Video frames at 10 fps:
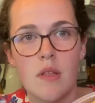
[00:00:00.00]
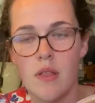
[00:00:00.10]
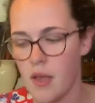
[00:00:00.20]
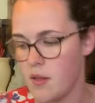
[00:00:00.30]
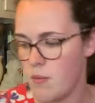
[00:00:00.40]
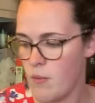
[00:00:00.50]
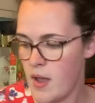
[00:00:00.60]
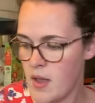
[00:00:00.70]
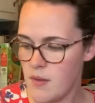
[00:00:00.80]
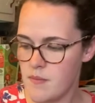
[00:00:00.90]
It's
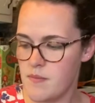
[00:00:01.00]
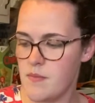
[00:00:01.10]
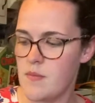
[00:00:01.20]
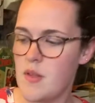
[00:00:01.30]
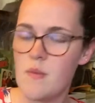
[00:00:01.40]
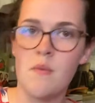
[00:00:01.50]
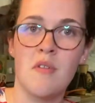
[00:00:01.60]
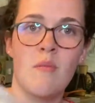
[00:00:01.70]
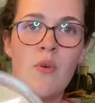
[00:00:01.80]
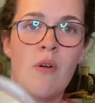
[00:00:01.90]
this one
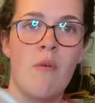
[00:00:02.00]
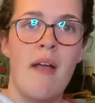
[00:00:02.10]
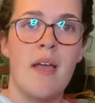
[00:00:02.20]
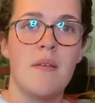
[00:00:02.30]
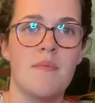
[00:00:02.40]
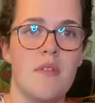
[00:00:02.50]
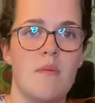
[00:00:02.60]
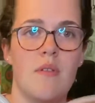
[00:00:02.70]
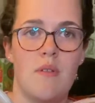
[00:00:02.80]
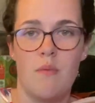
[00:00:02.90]
was more gray. This
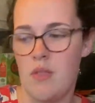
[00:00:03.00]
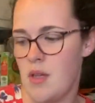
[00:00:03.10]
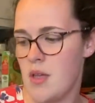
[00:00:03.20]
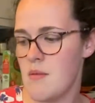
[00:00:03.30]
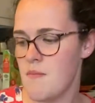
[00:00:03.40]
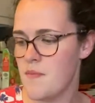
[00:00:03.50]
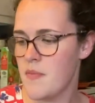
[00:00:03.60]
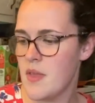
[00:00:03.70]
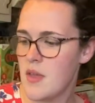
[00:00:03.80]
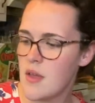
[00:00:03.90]
one looks really good.
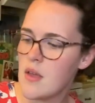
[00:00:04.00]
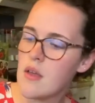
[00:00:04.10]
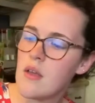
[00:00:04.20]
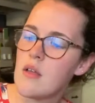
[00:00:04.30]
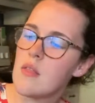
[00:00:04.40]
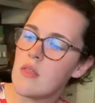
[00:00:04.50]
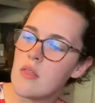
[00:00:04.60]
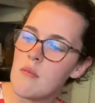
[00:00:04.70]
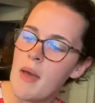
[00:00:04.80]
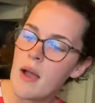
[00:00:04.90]

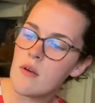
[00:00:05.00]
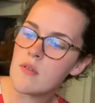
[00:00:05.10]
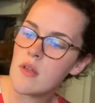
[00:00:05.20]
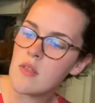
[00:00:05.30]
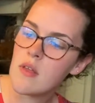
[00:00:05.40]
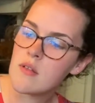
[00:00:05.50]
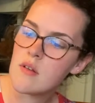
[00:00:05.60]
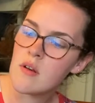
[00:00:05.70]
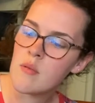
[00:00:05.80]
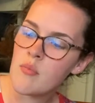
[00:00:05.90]
The macros on this
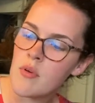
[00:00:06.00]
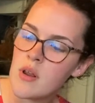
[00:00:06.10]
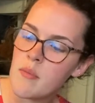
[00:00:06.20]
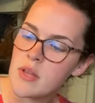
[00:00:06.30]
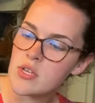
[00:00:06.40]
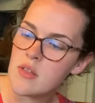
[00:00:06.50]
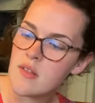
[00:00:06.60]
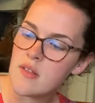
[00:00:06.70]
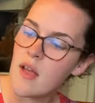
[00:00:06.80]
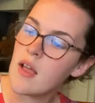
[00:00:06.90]
are pretty much the
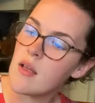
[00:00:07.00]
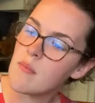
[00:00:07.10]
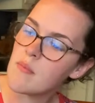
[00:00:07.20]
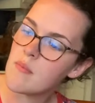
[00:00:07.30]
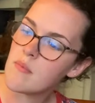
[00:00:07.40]
same.